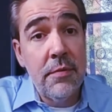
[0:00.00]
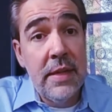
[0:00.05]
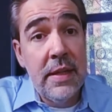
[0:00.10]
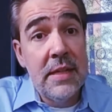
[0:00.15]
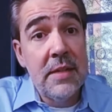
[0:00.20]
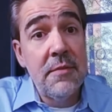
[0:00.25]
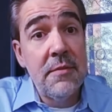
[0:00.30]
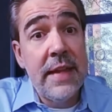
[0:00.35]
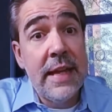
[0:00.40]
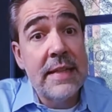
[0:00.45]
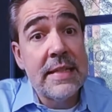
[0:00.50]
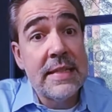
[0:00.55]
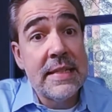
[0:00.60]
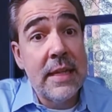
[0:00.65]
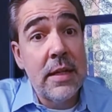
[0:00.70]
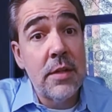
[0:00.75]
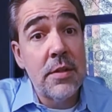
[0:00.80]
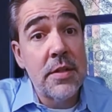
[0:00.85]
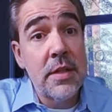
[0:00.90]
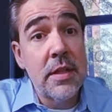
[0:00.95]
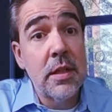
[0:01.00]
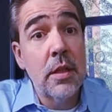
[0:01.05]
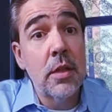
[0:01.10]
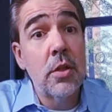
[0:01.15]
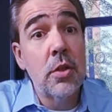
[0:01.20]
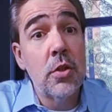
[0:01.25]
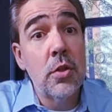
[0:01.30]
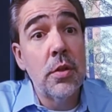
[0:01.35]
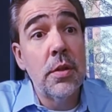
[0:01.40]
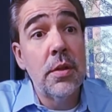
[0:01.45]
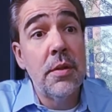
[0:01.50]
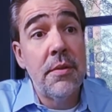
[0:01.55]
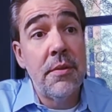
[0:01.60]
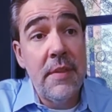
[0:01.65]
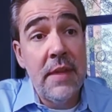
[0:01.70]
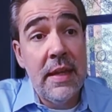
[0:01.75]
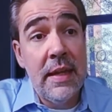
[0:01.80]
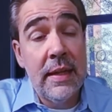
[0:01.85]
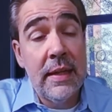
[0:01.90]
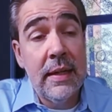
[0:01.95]
And if that sounds like a good
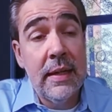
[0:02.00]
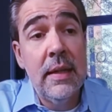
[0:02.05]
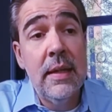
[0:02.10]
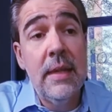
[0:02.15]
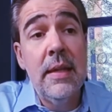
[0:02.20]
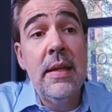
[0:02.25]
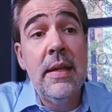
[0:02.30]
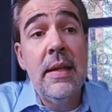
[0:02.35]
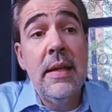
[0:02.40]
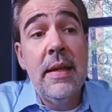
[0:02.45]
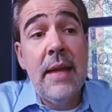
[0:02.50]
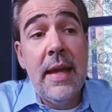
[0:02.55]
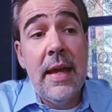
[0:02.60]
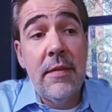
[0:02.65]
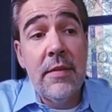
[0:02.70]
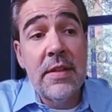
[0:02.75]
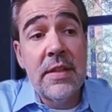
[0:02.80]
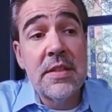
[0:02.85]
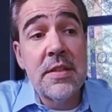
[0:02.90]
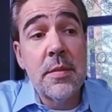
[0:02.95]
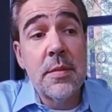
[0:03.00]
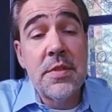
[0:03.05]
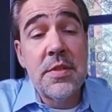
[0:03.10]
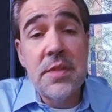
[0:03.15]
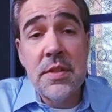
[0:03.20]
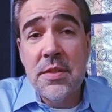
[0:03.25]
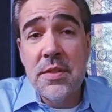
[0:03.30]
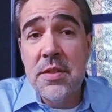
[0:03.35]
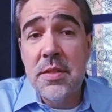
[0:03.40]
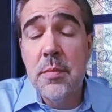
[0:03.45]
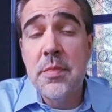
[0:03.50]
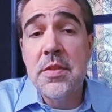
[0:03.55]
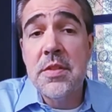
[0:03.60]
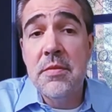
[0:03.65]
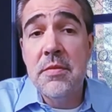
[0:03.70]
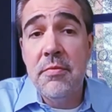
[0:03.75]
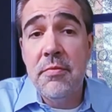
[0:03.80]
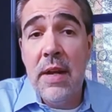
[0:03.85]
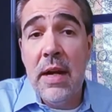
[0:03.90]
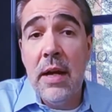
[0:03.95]
thing, having some systems to
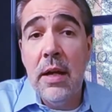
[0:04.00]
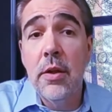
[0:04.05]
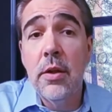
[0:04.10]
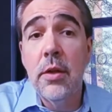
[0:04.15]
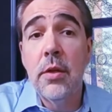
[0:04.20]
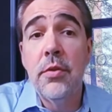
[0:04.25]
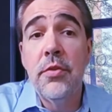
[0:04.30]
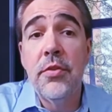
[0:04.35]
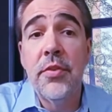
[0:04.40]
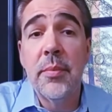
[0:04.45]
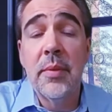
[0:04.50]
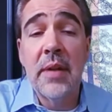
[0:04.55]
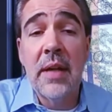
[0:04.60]
follow, some